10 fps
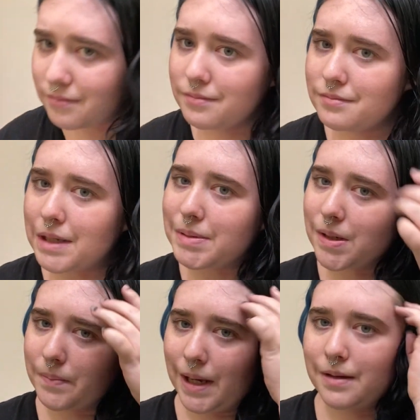maybe
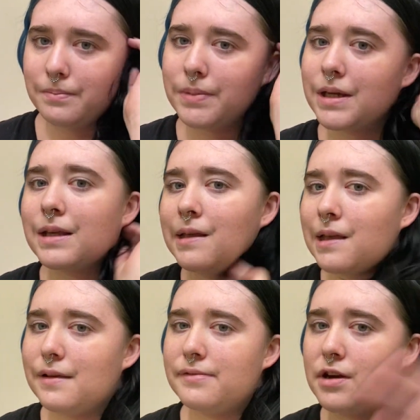don't buy them. But
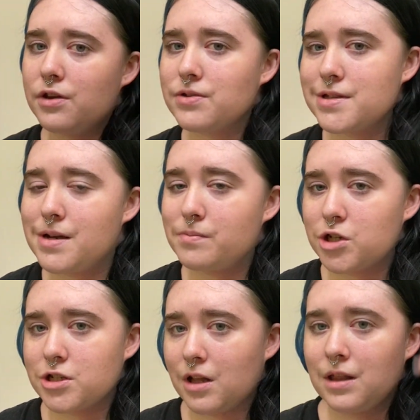if you're using them
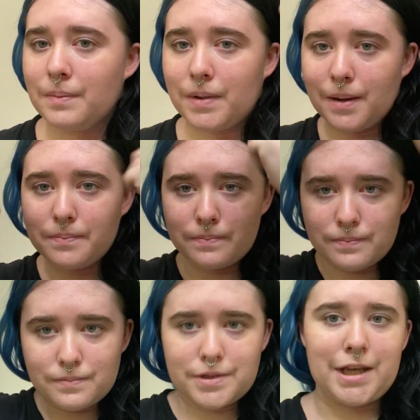just to clip up
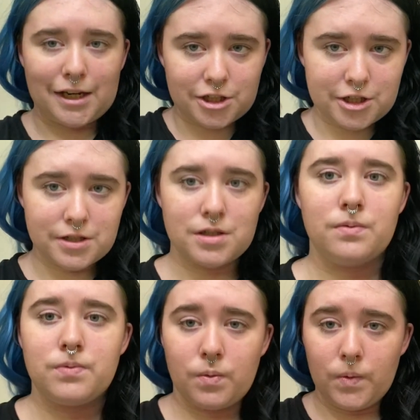sections
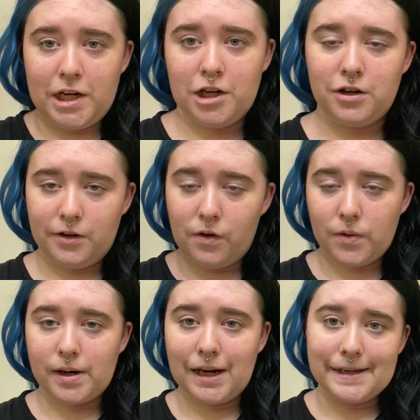for when you go
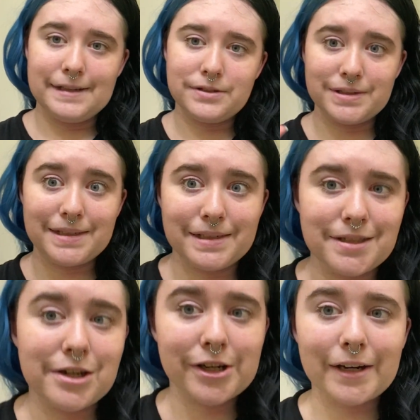to dye, so it's
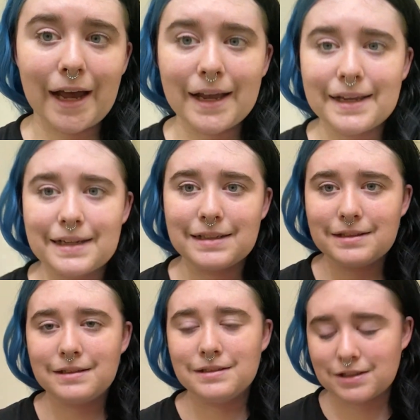easier to dye it and
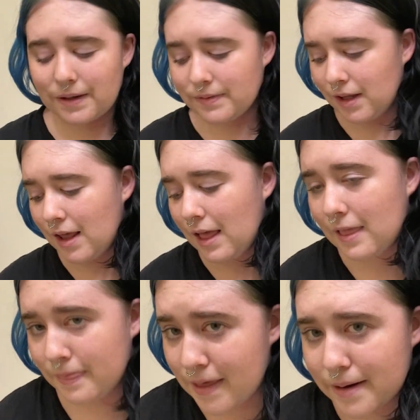stuff,
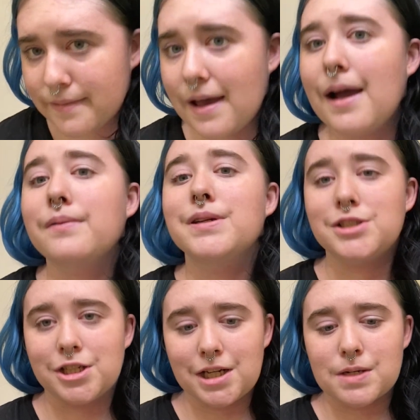then I would
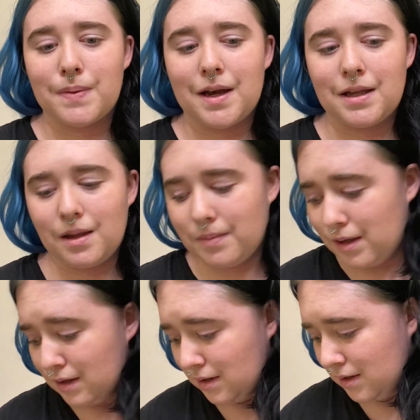suggest buying them.
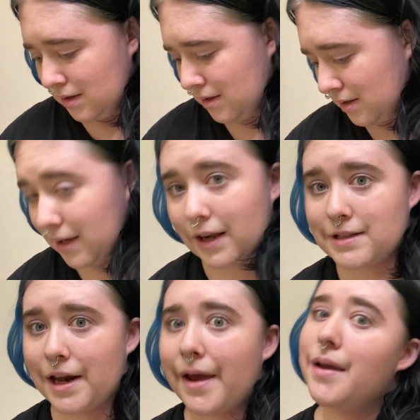Like I
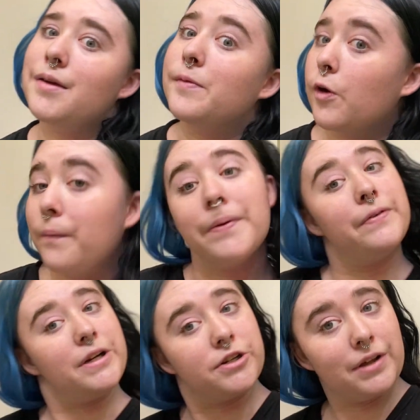said, I am no
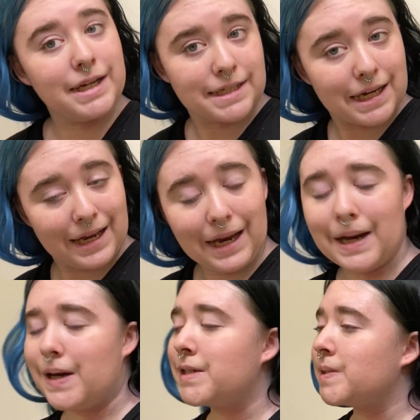professional at dyeing
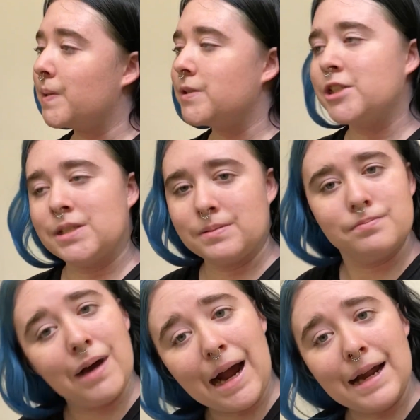hair, so just
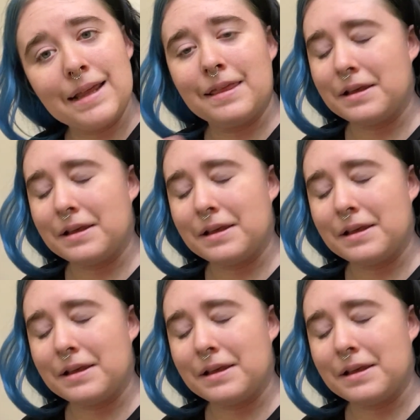my